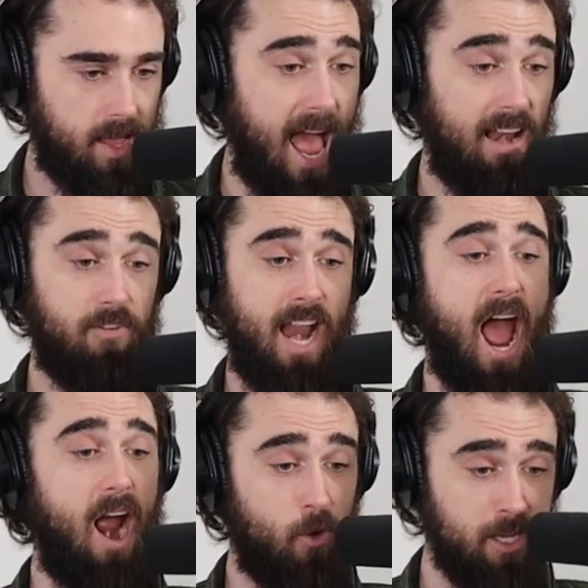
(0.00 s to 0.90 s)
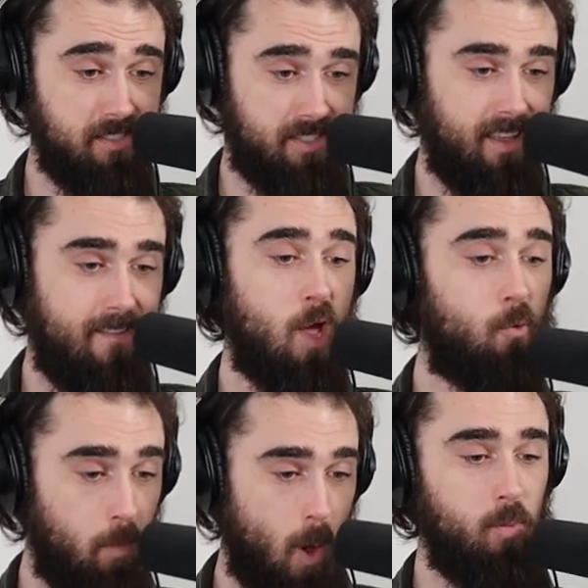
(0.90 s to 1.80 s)
Calvin Harris,
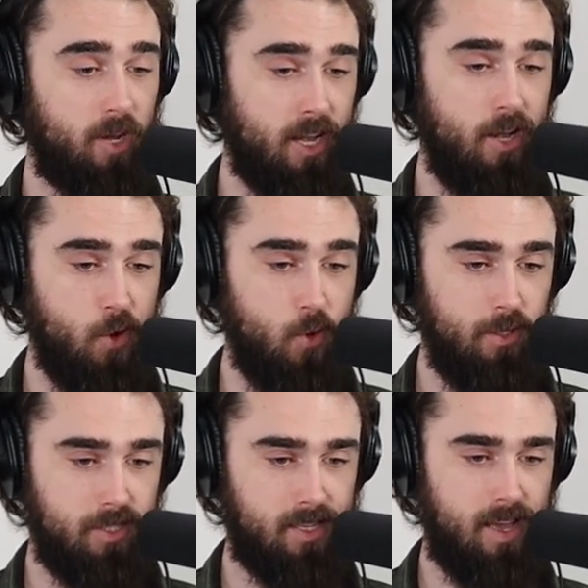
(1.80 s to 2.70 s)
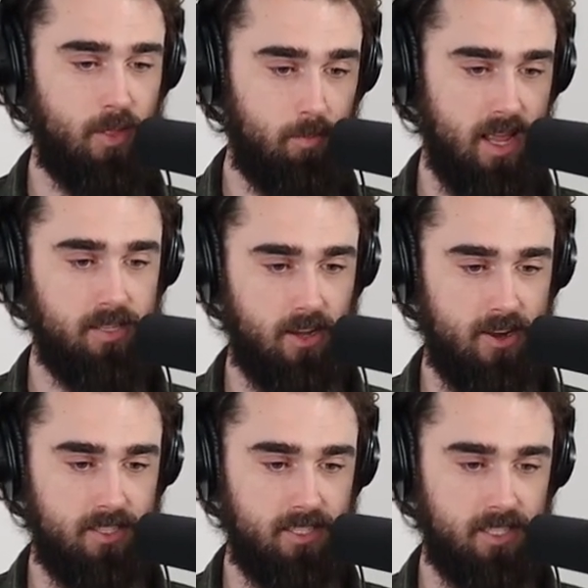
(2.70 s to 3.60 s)
Republican Loose, The
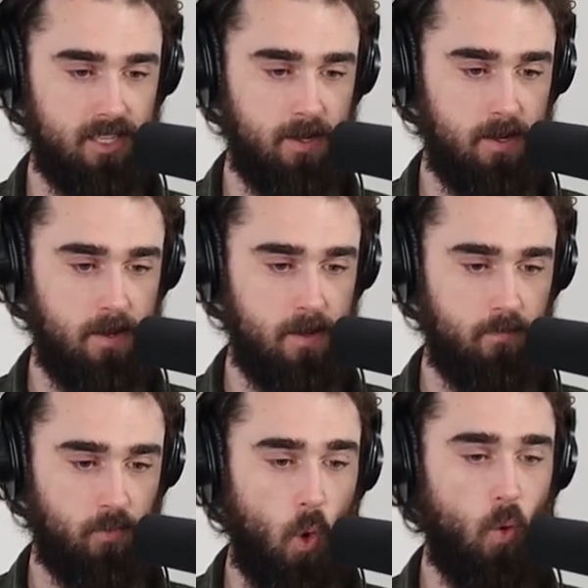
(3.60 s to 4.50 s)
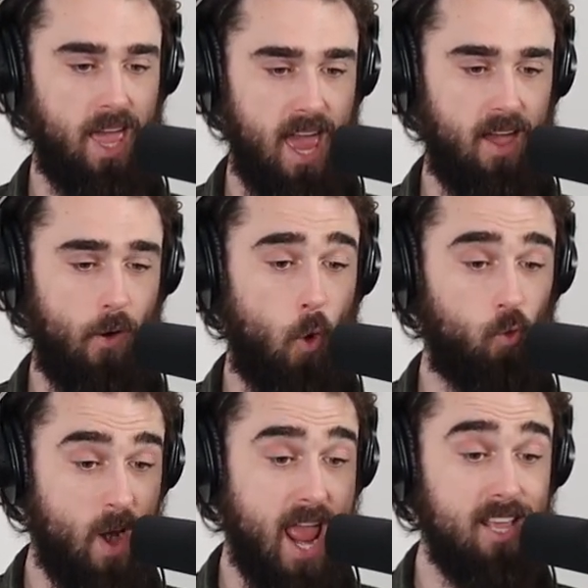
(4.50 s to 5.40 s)
Blizzards, OK Go,
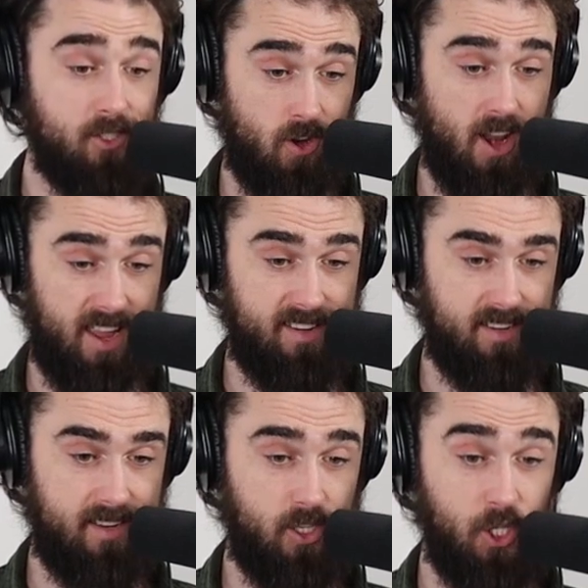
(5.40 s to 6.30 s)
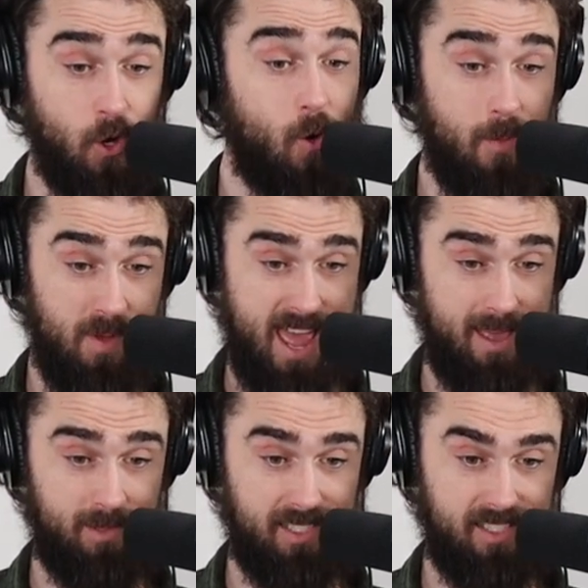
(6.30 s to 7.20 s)
Razorlight, Sugar
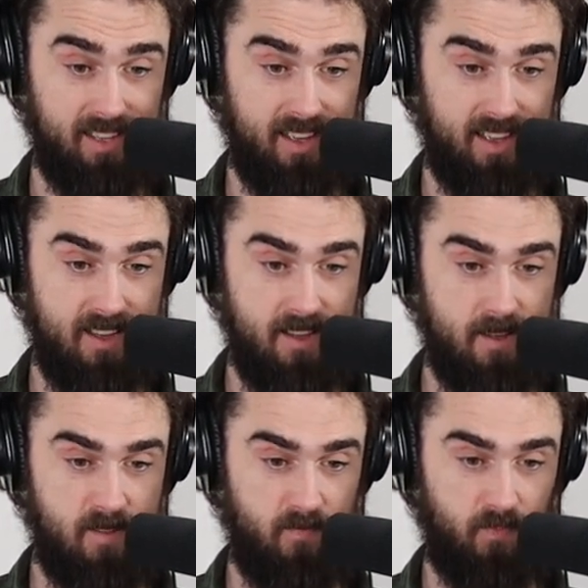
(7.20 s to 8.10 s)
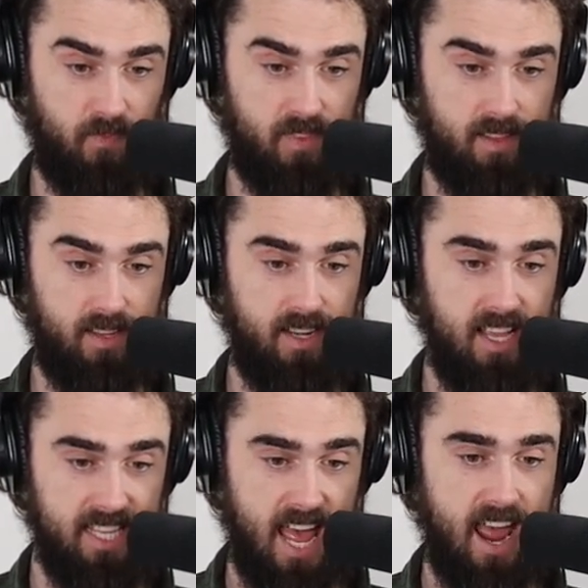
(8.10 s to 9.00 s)
Babes,
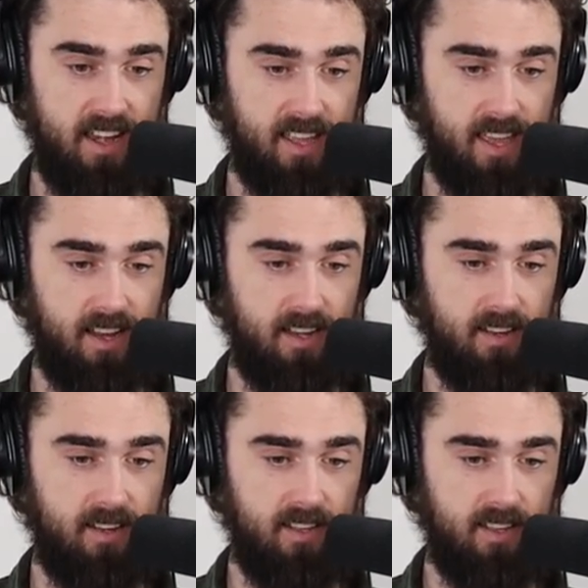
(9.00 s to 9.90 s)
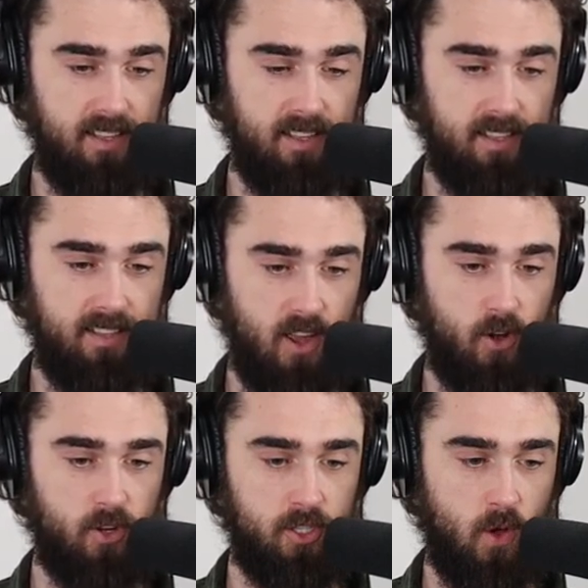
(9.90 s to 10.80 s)
Lisa Hannigan, The
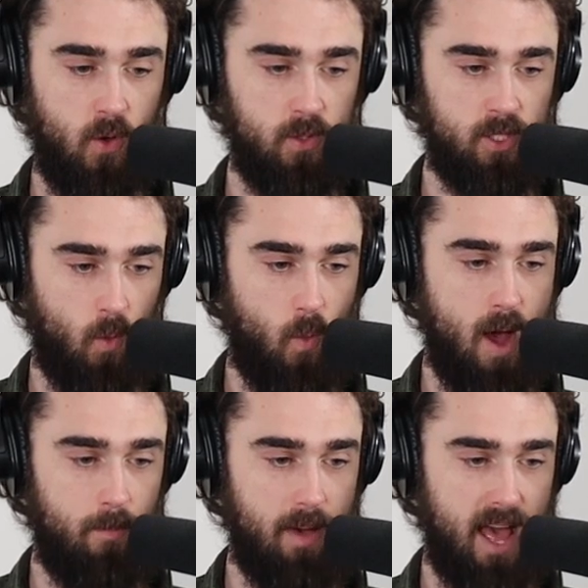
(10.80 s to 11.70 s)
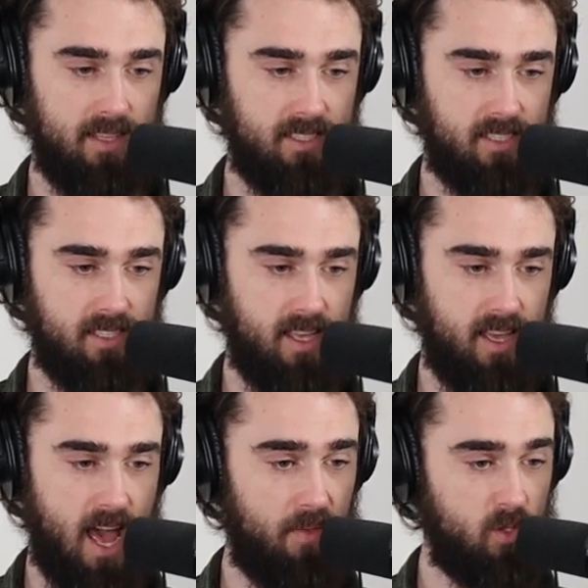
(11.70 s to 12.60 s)
Undertones, The Wombats.
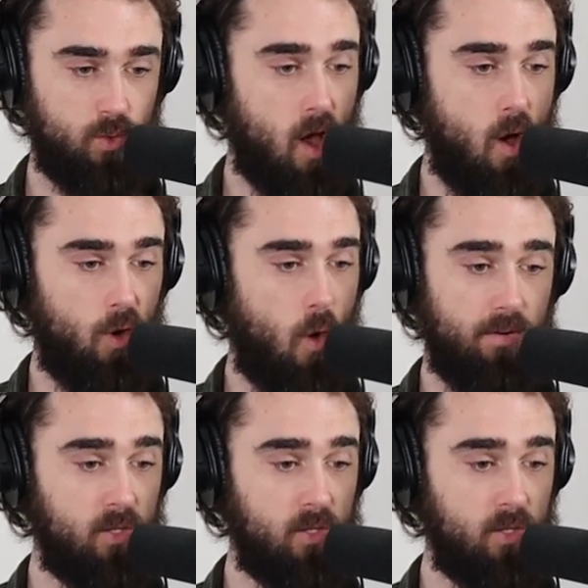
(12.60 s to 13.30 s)
And this was all over.